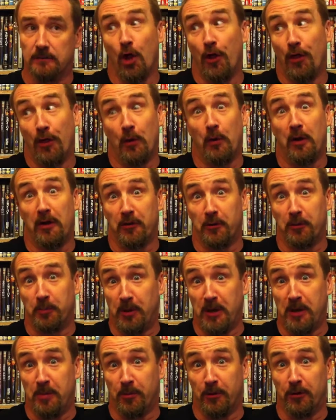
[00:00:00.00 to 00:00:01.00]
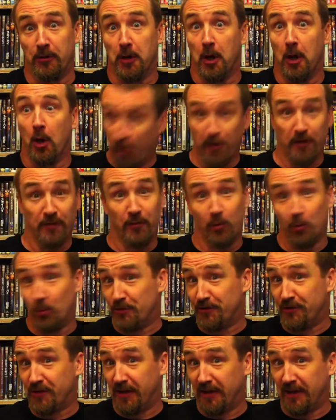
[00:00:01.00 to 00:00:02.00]
Although other people, one of whom
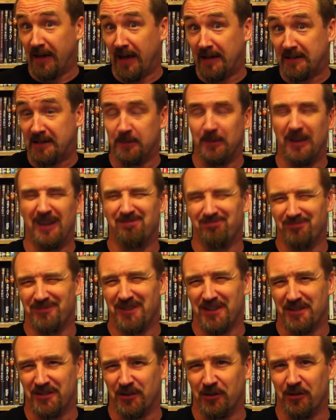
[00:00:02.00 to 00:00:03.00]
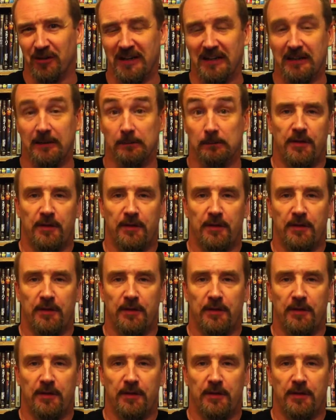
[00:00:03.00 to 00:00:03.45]
was sitting next to me, disagreed.